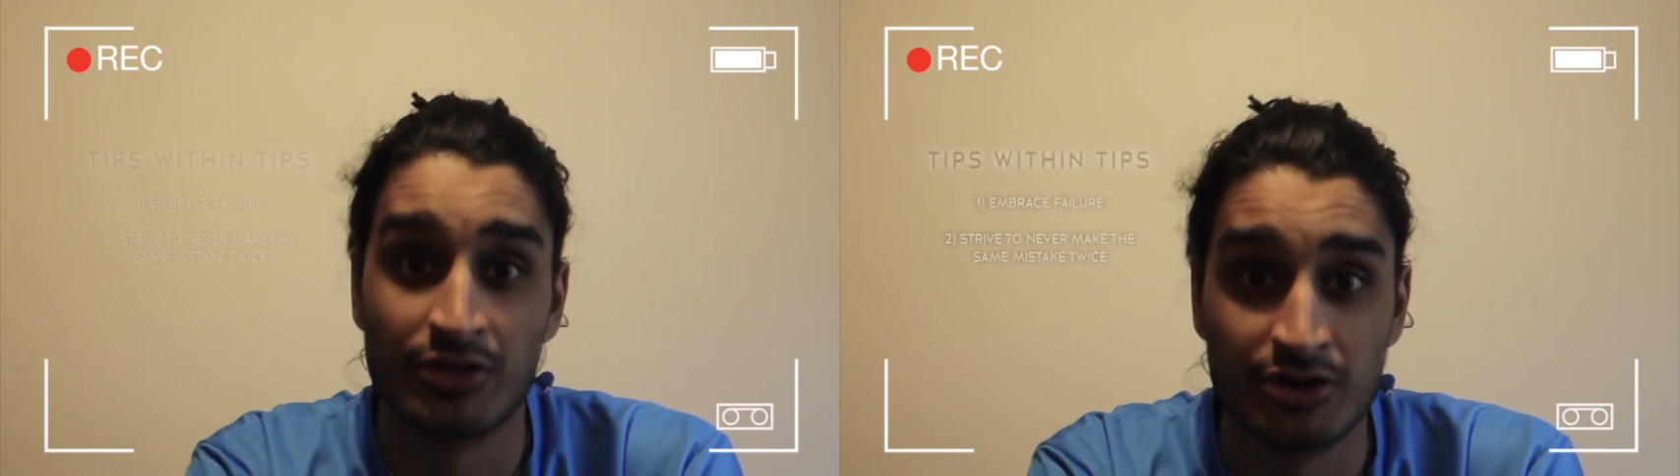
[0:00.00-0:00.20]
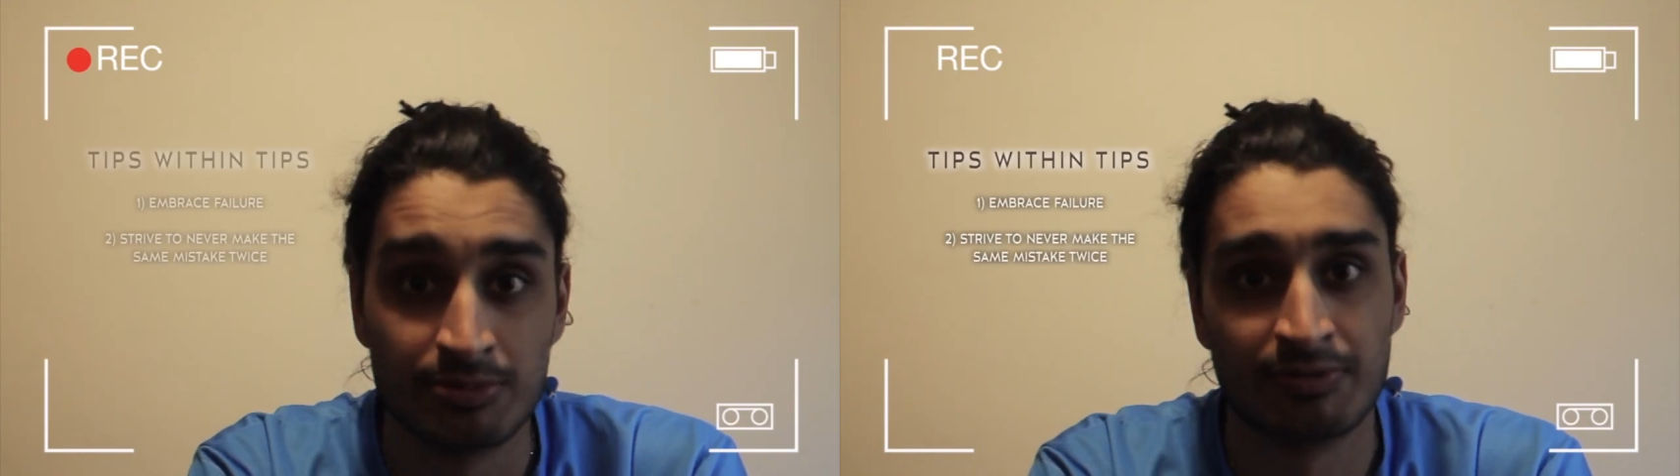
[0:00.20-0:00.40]

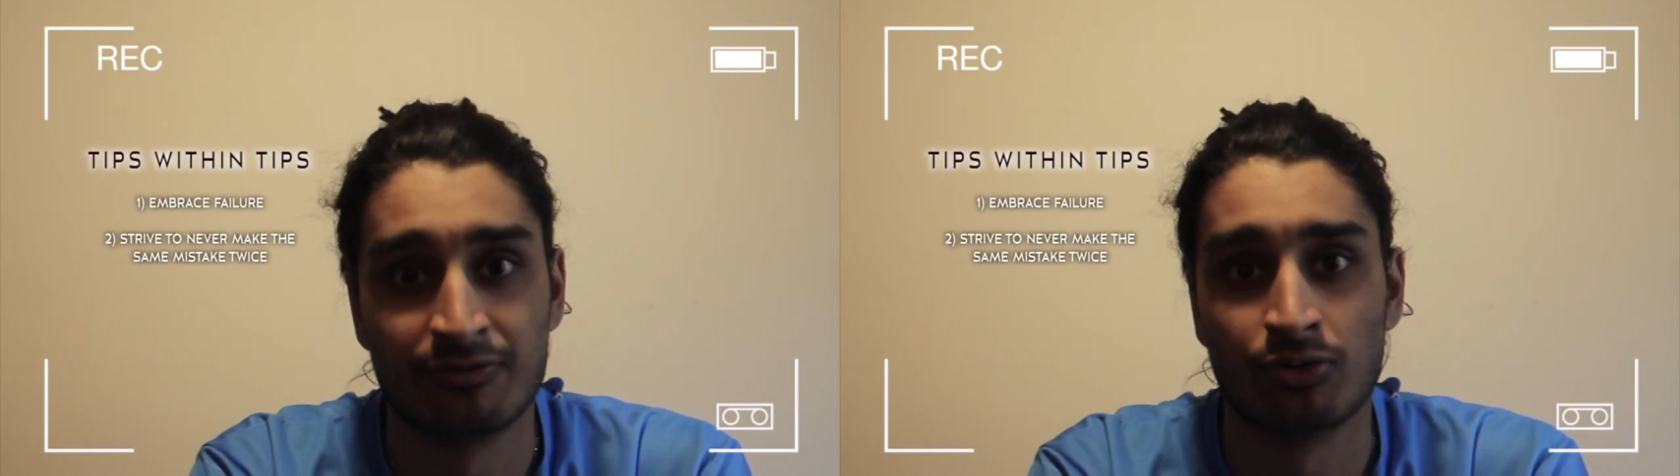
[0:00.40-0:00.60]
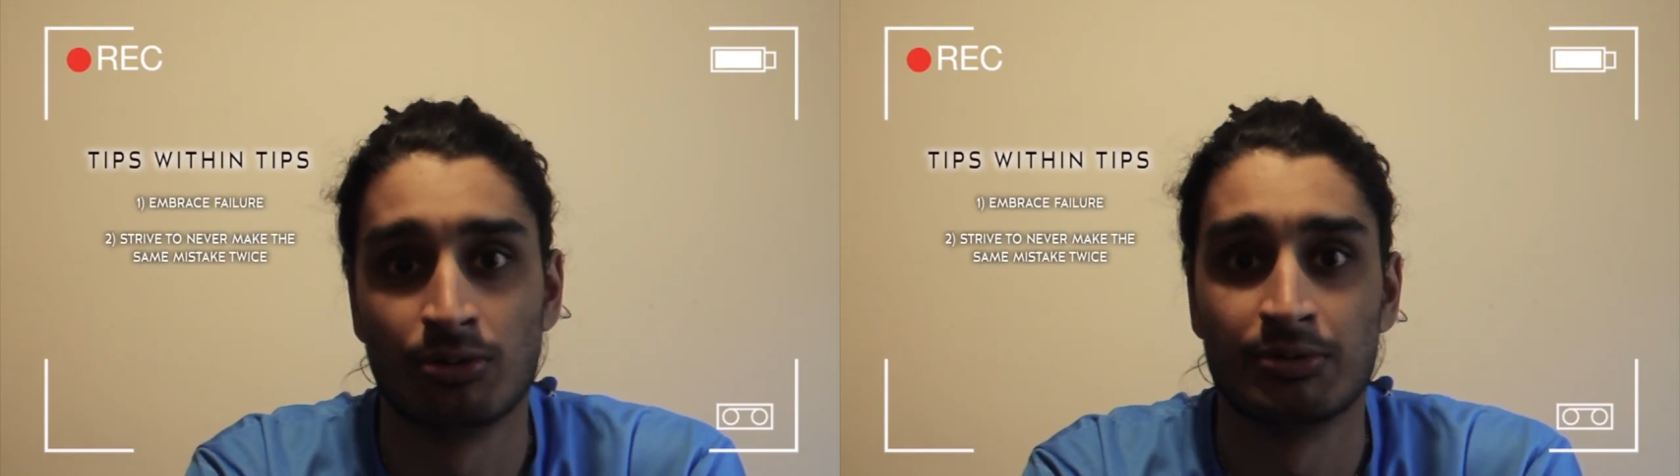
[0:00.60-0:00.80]
Whether you
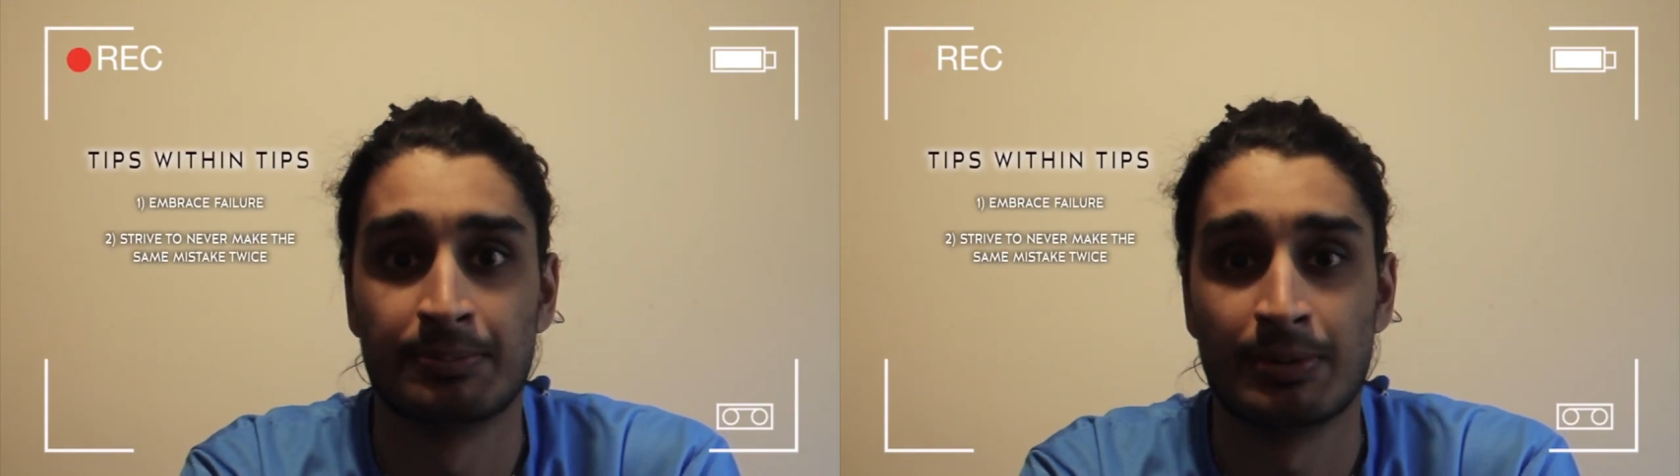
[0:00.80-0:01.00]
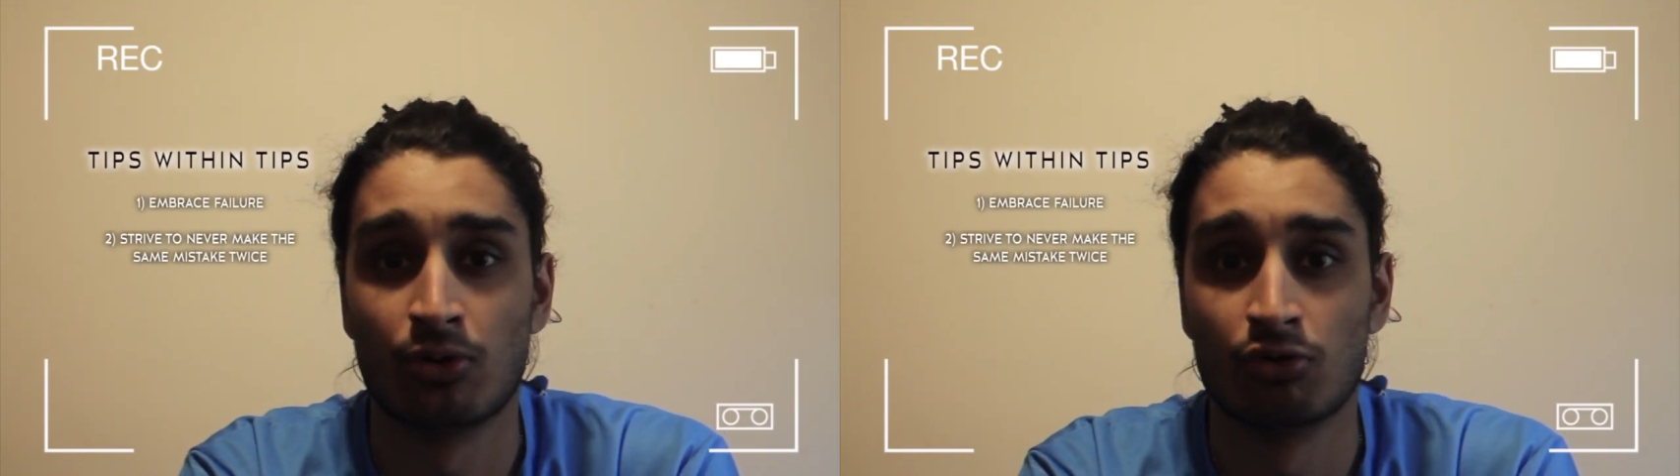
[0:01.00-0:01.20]
performed a
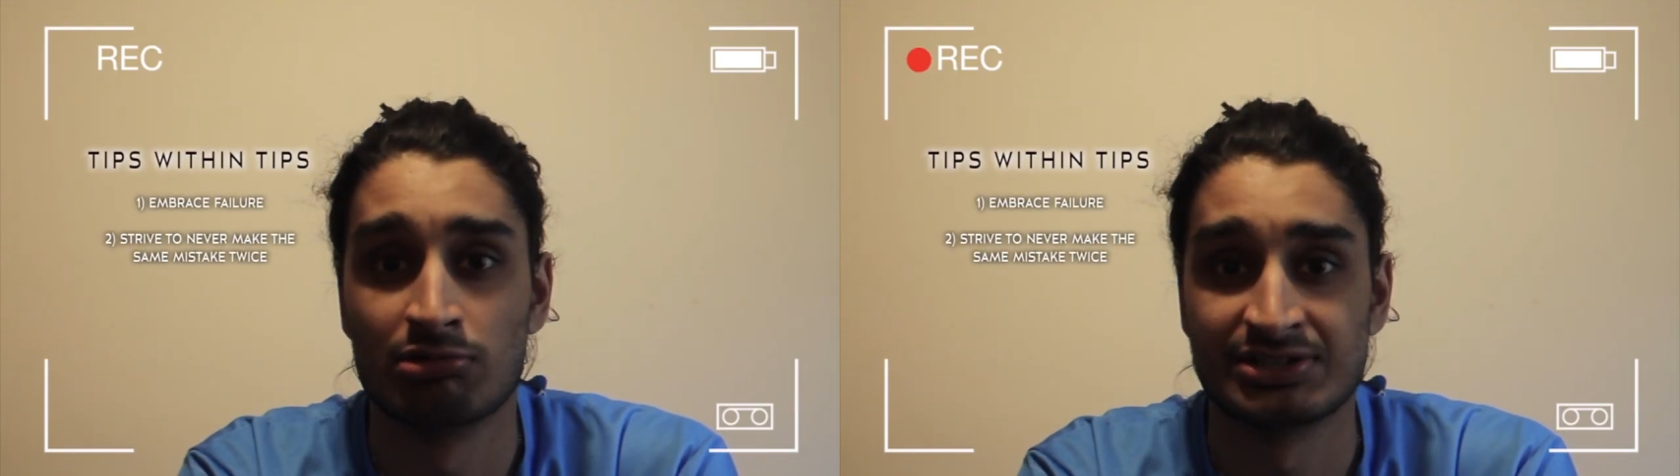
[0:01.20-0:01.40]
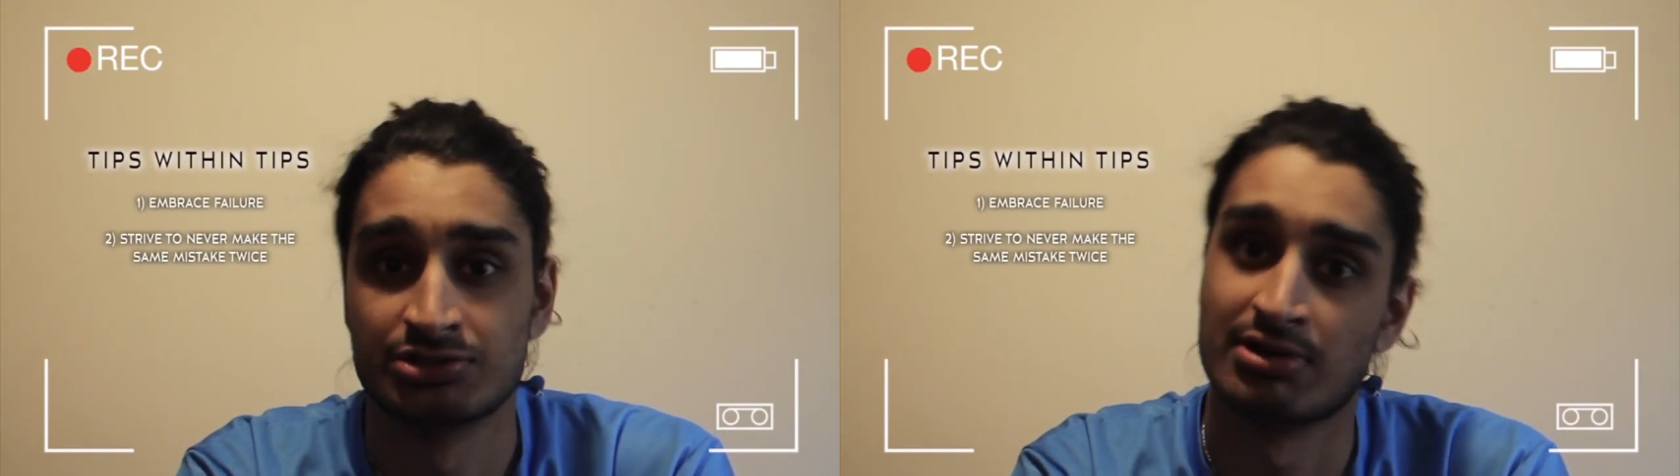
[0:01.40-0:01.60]
poor
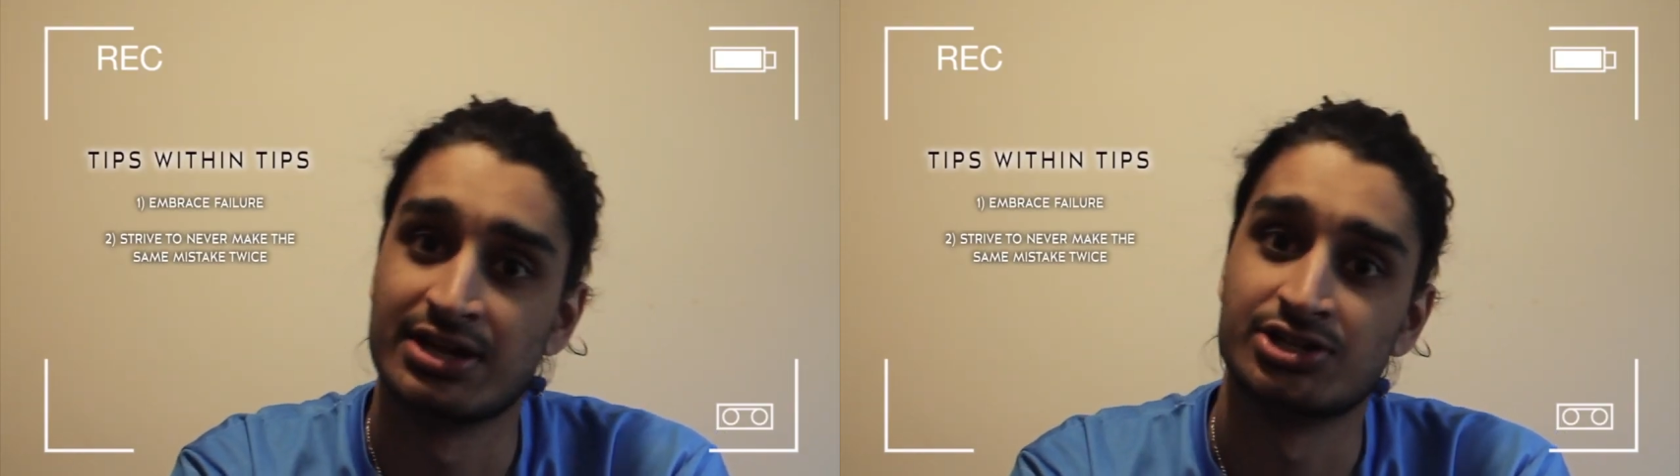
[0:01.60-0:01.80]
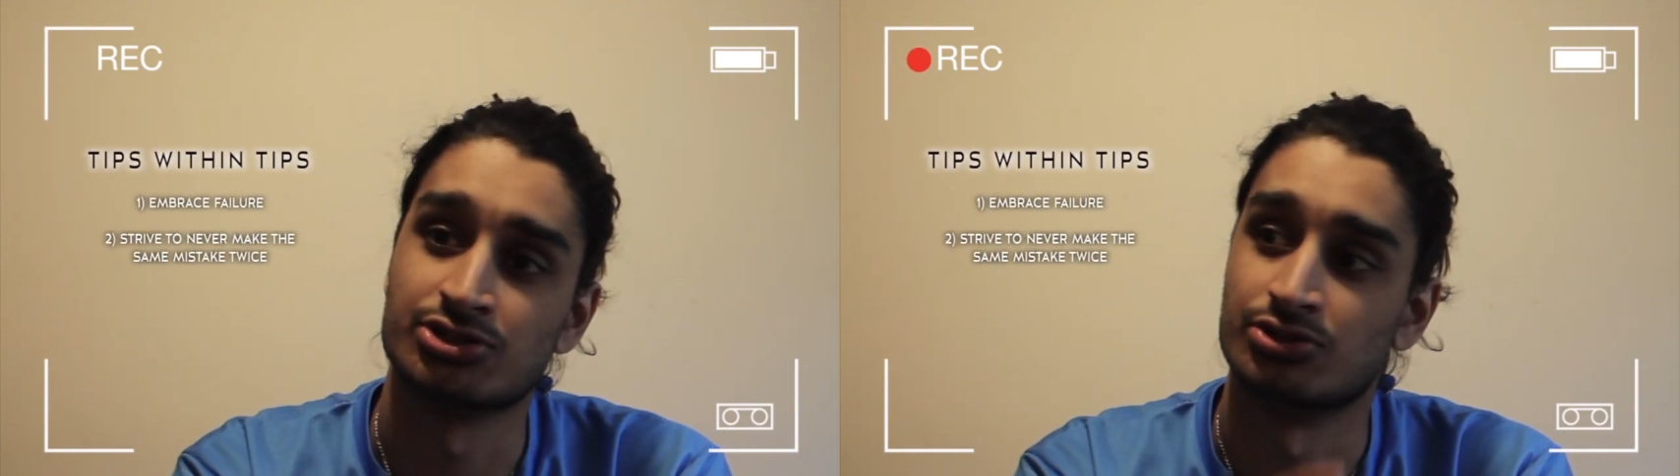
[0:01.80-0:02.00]

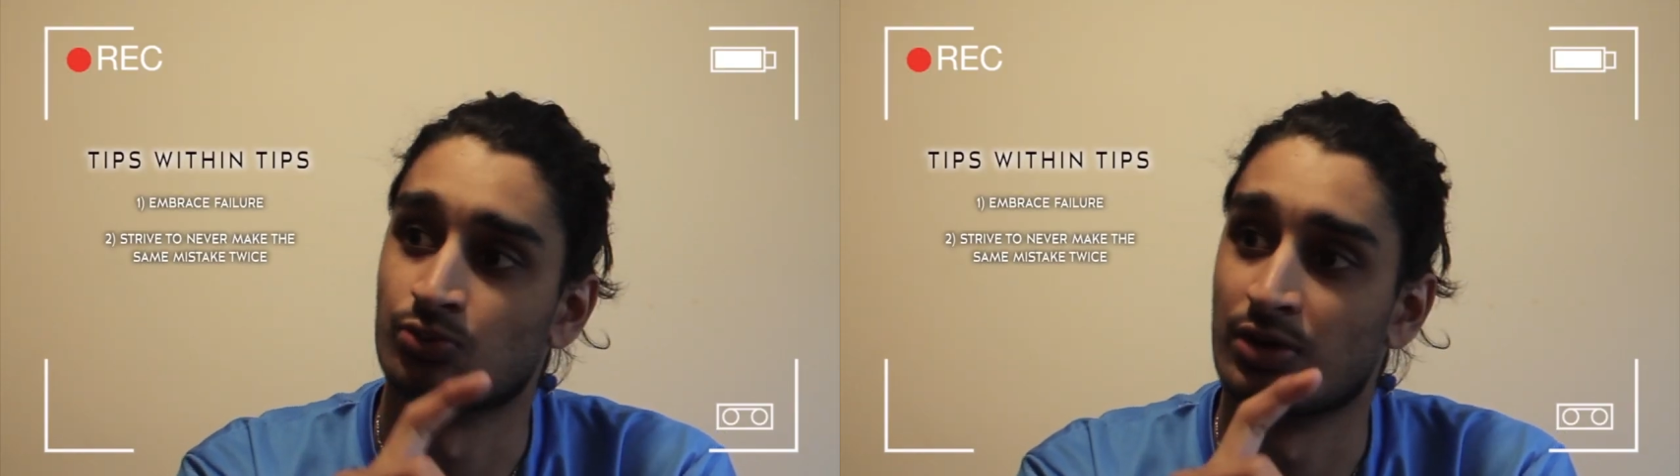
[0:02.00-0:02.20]
restoration,